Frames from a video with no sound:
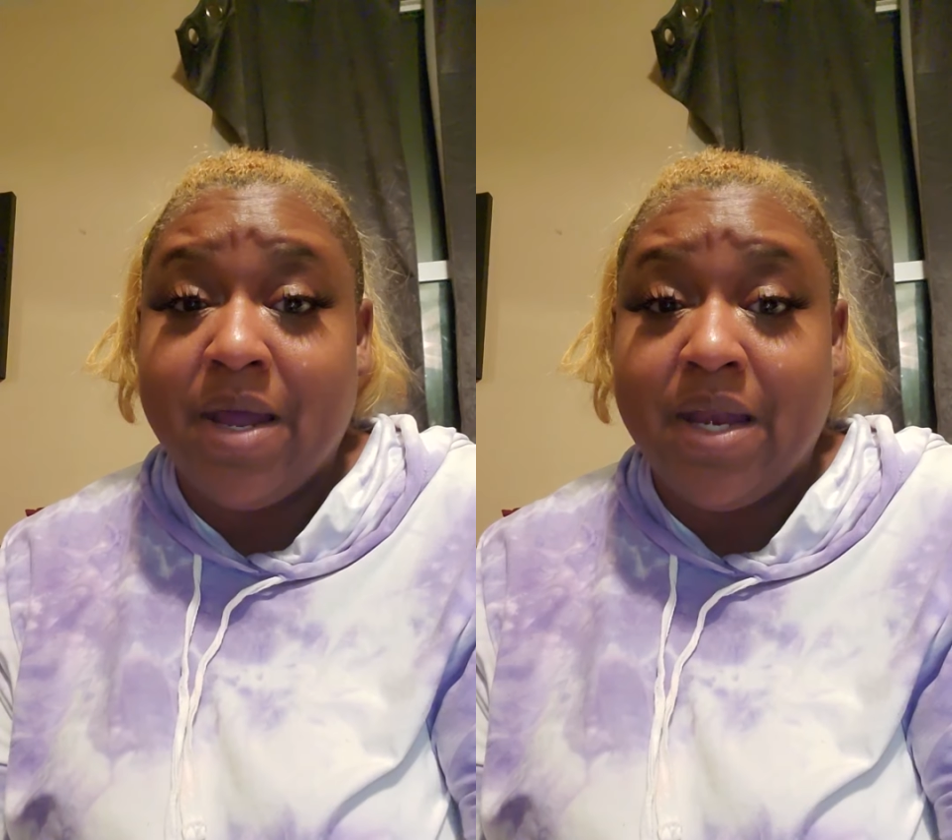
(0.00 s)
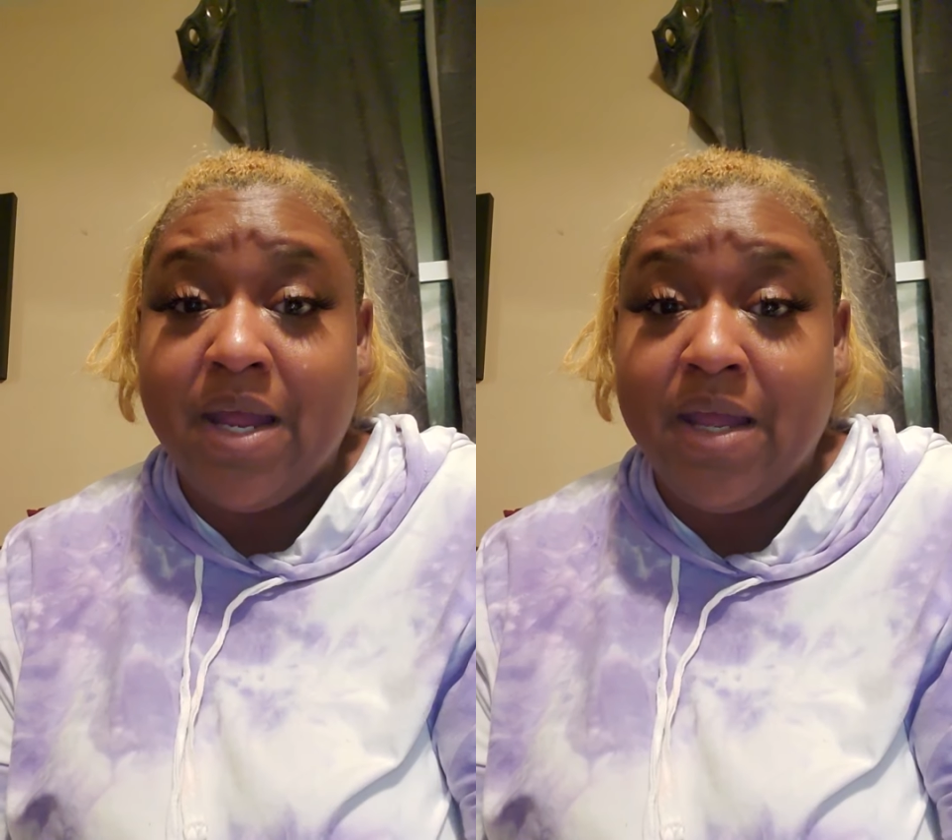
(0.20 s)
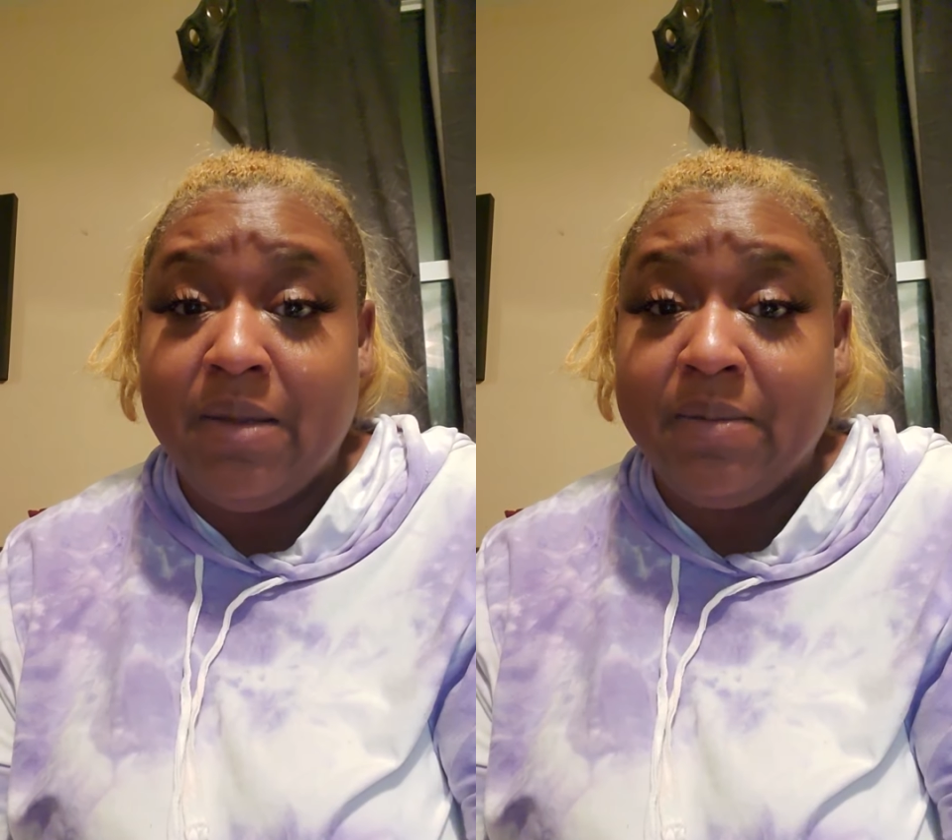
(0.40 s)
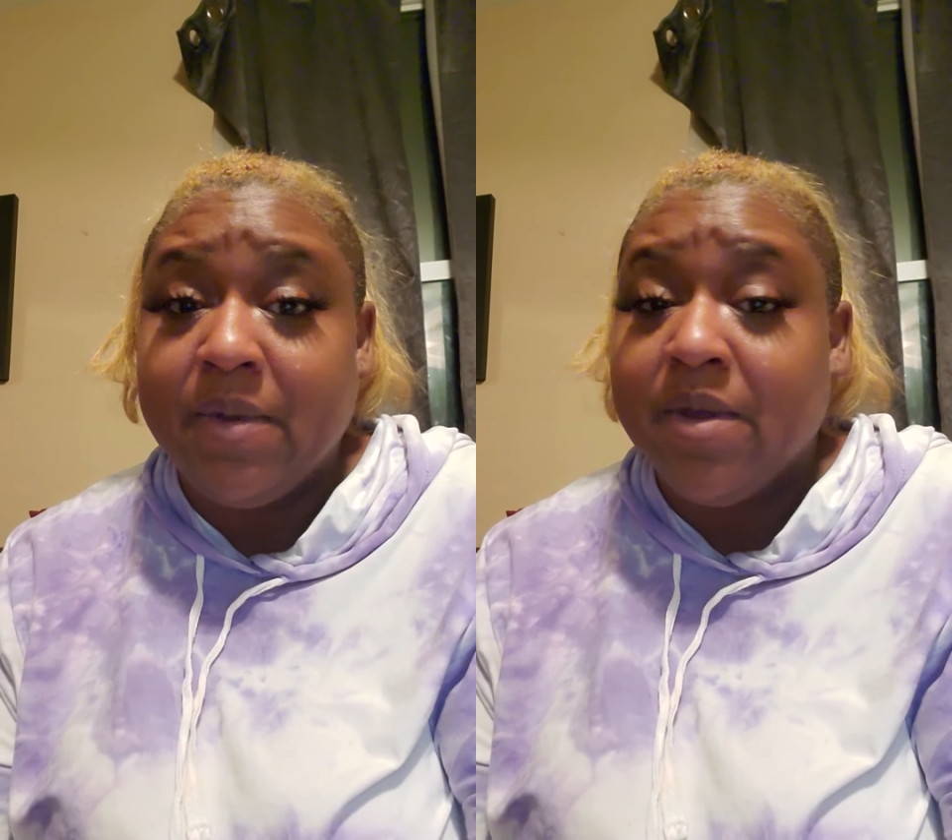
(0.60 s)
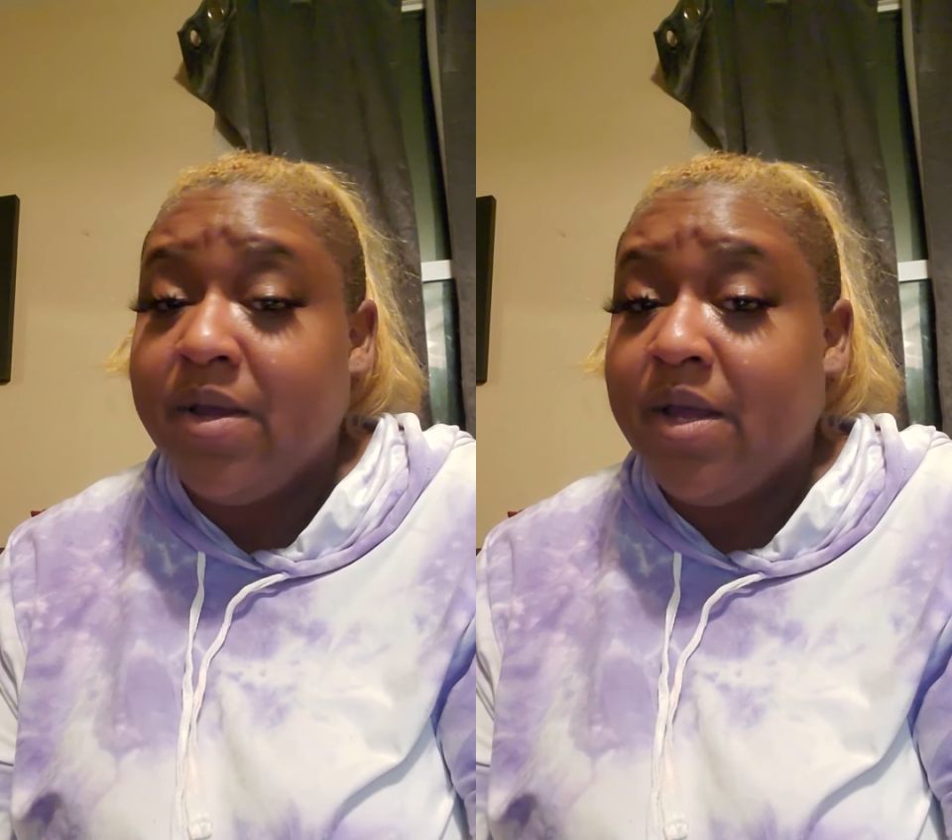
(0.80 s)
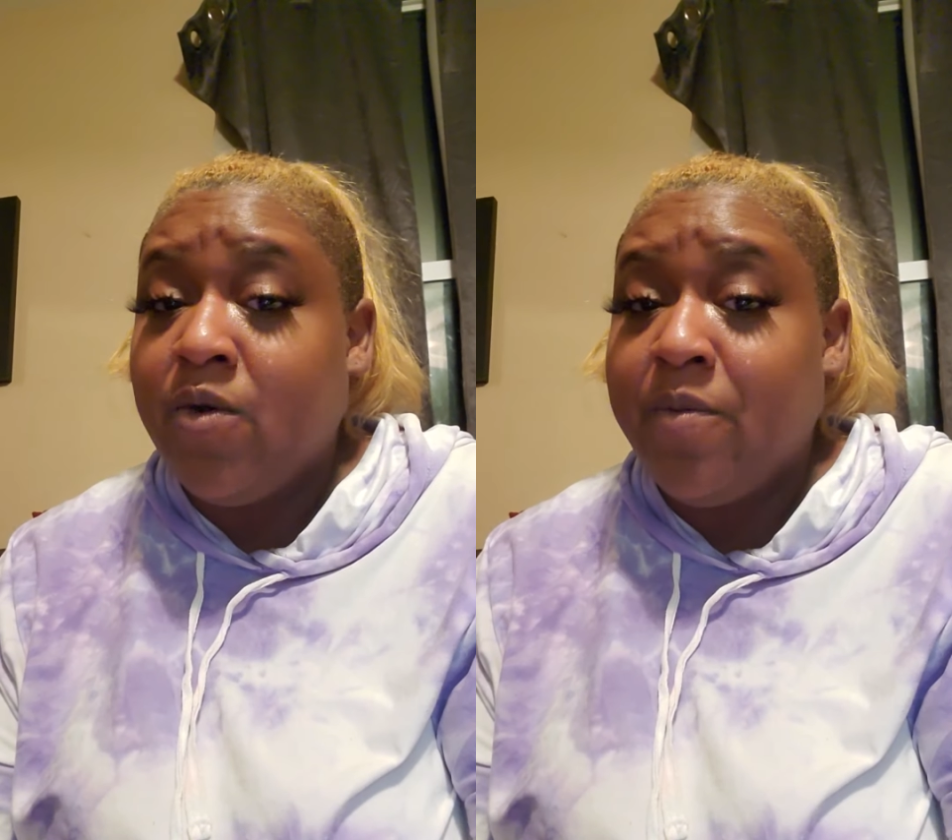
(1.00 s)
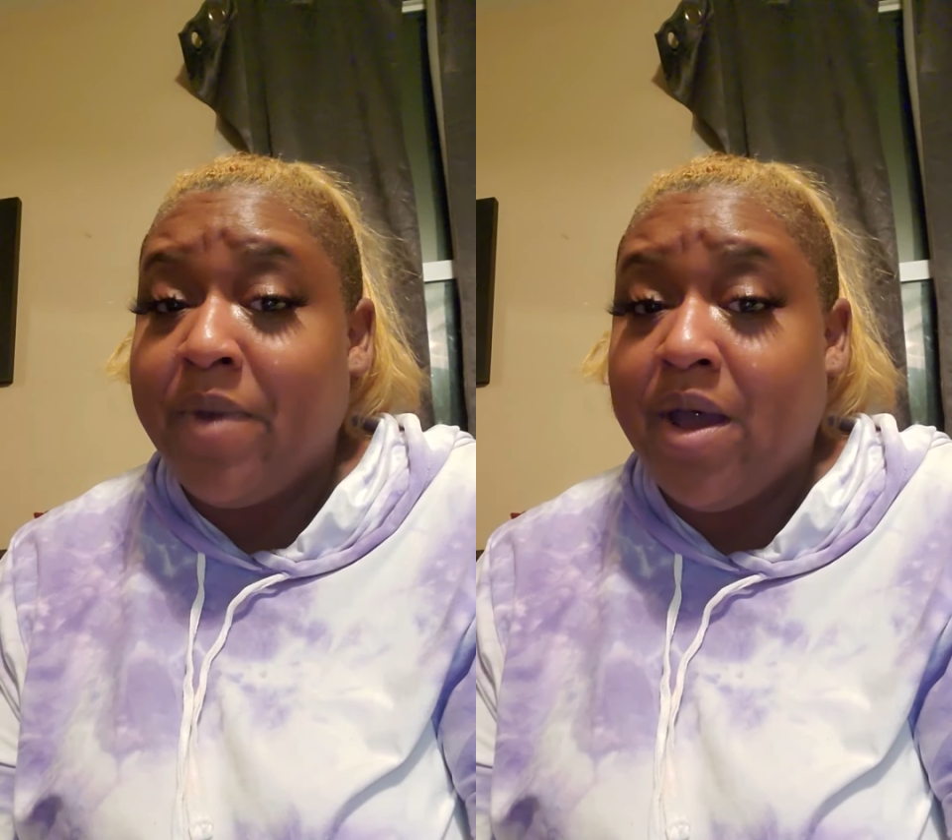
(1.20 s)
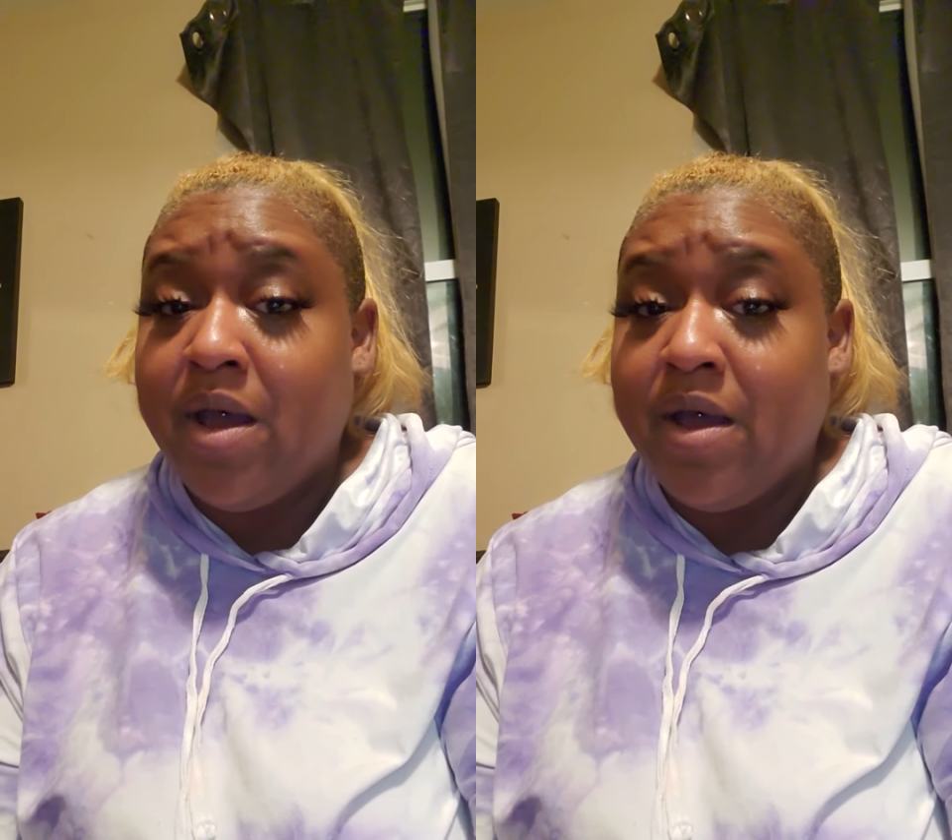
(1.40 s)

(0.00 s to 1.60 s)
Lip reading: name or my